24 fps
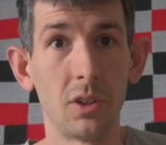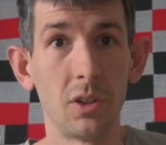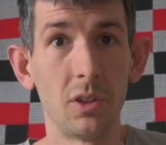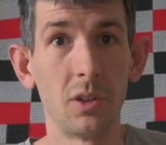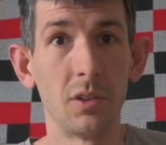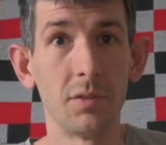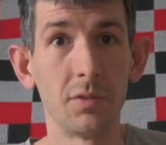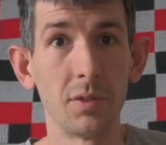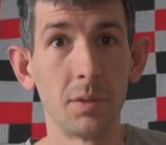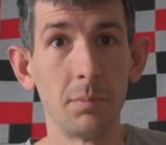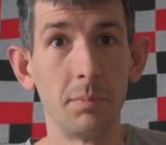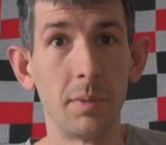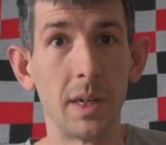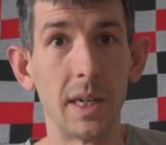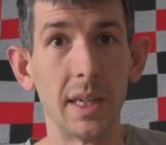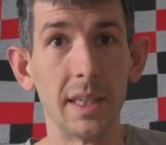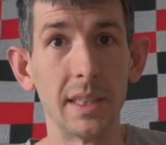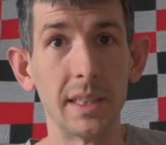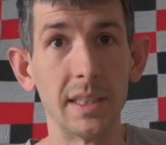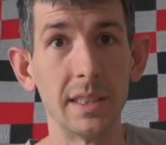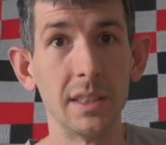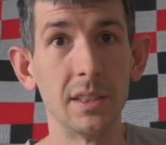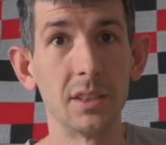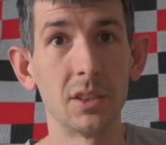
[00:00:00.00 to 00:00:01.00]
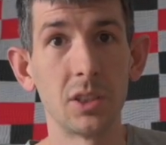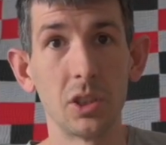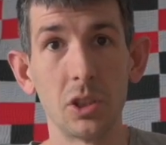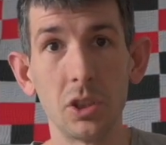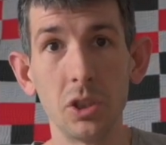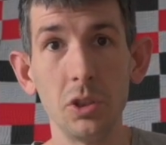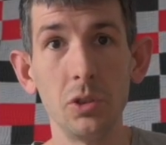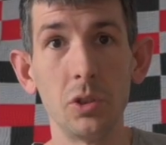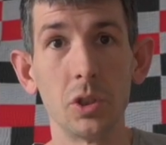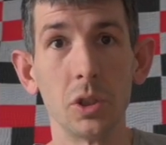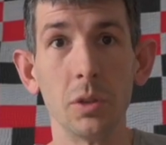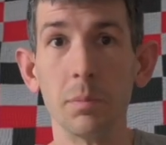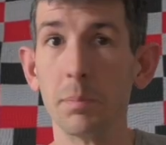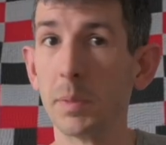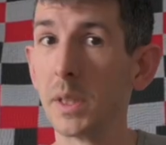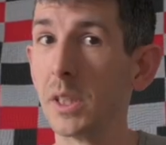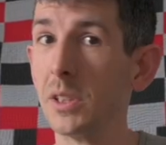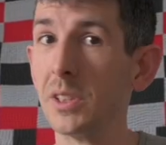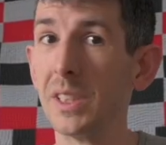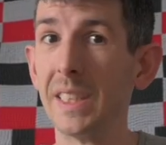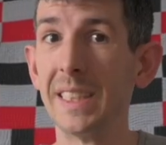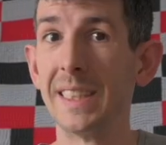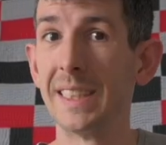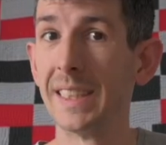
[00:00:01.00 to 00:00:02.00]
of my institution
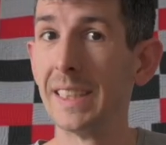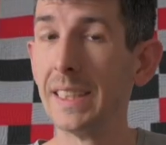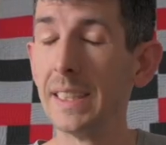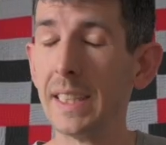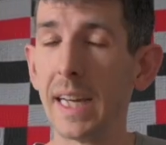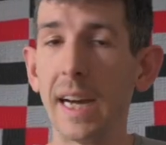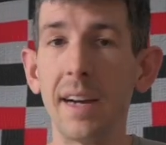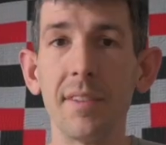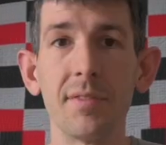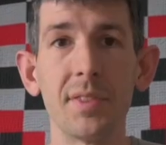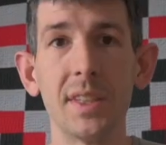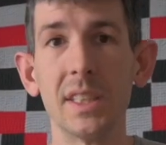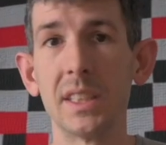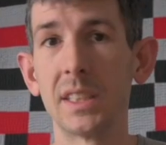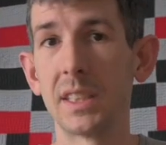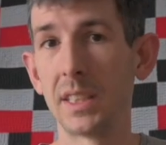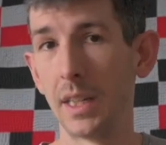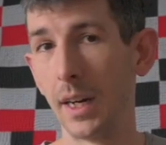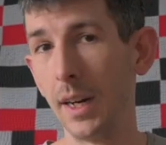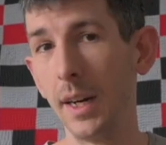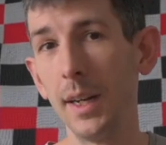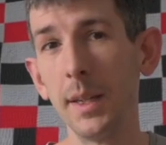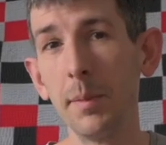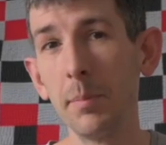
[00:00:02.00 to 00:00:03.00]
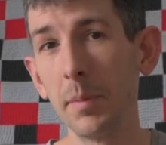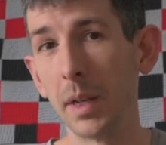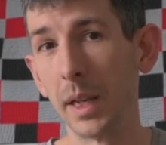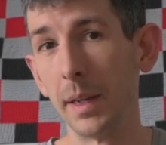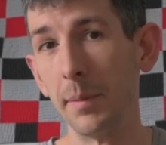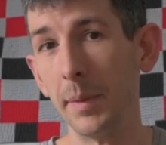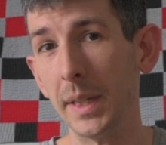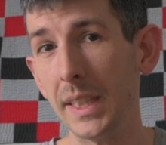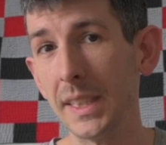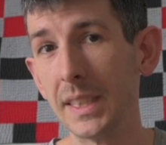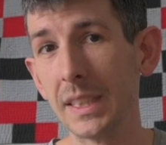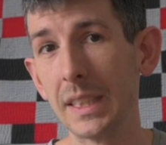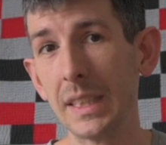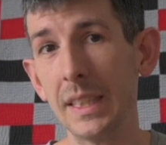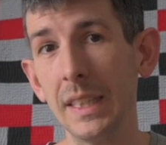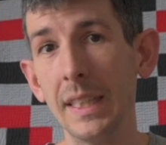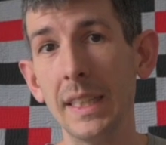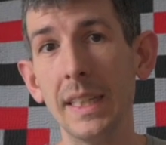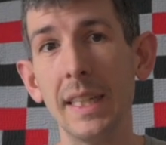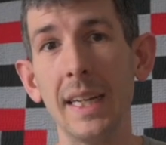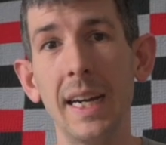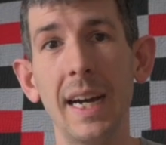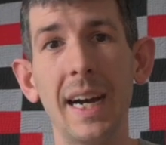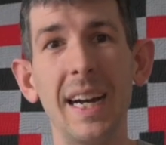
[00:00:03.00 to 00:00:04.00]
because it didn't have this time limit,
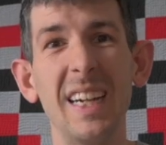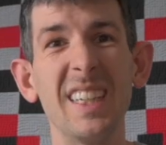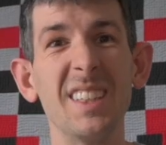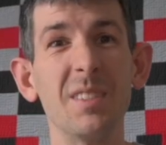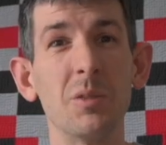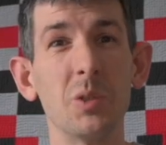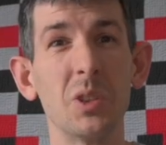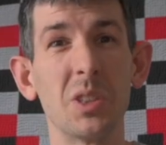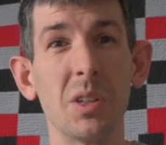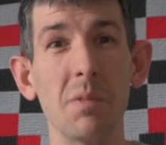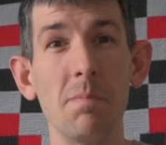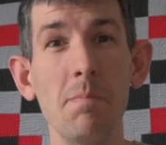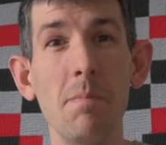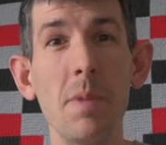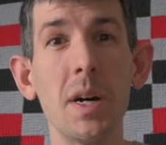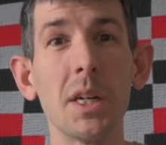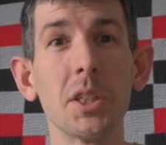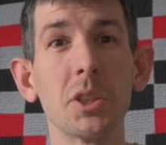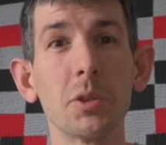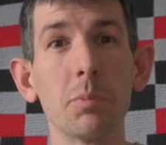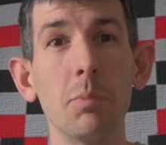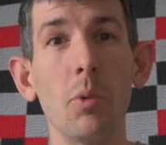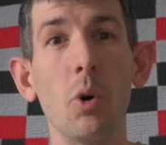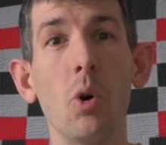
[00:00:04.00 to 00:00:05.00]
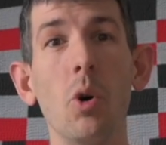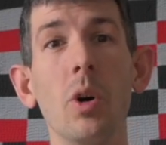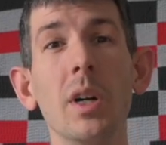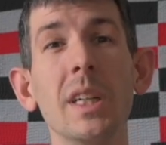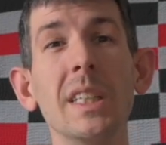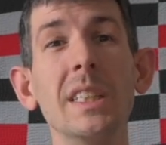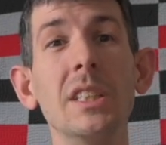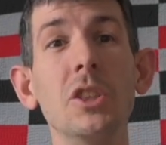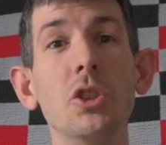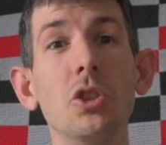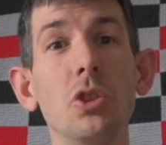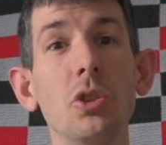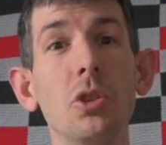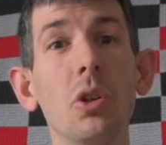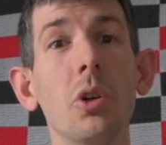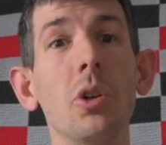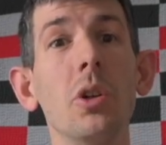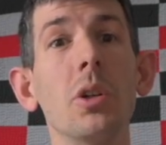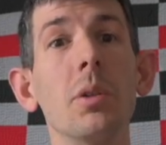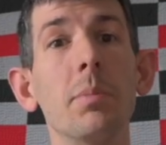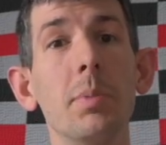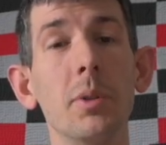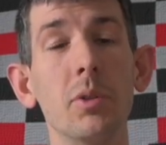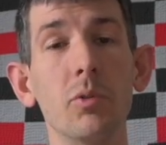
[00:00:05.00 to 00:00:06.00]
and it was a much more
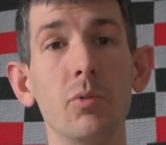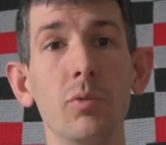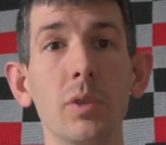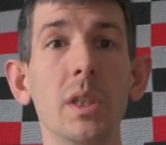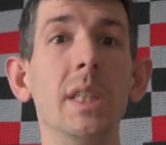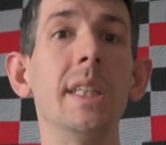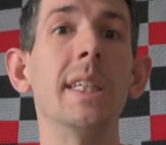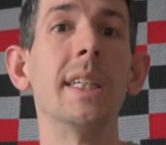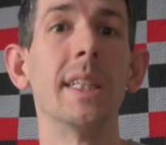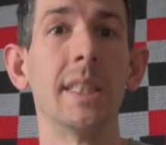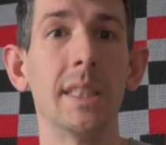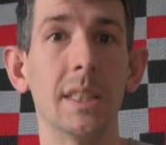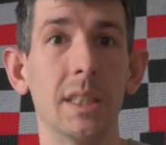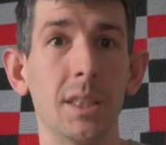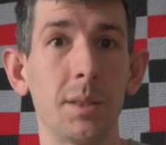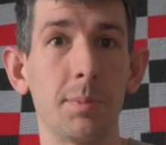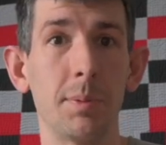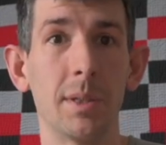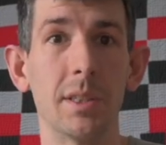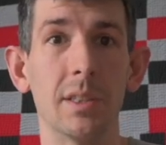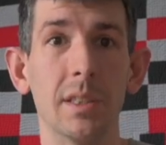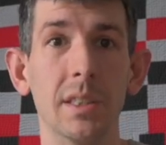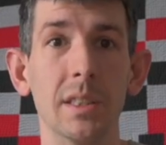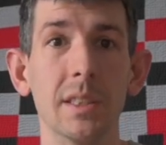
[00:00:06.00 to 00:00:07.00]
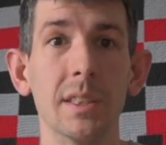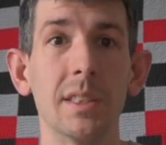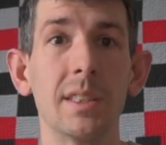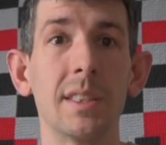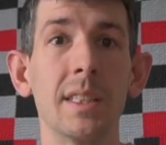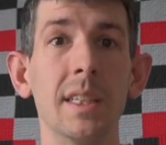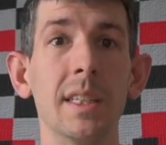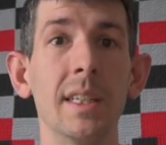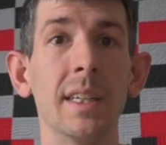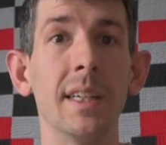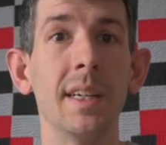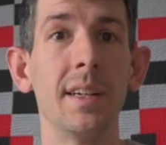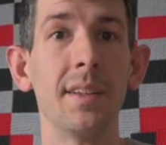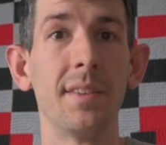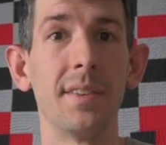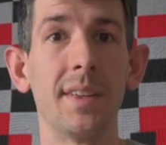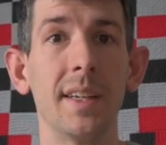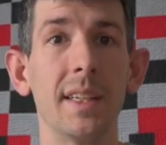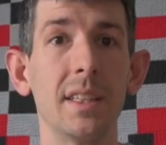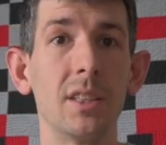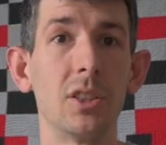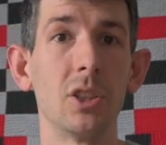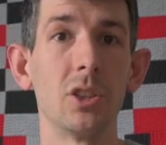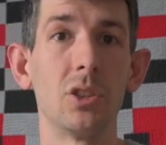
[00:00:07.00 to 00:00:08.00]
enjoyable reading experience
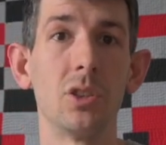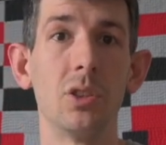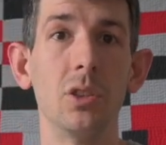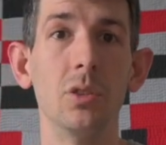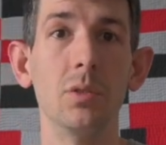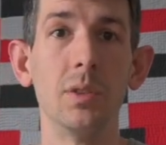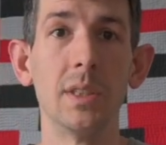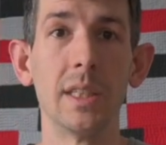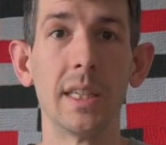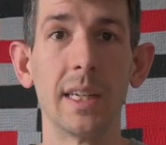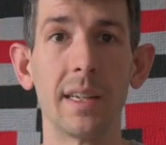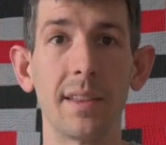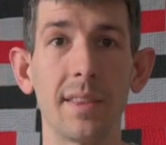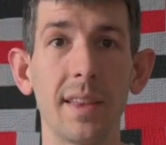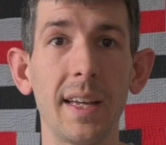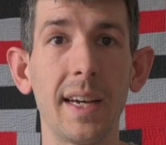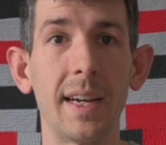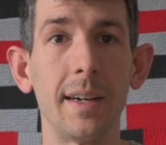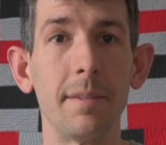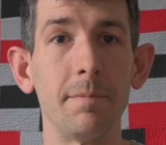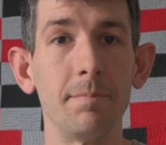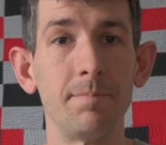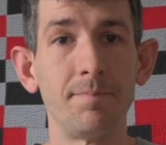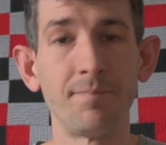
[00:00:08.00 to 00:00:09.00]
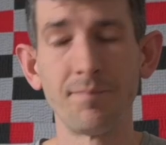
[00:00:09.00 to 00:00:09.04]
than just using it there.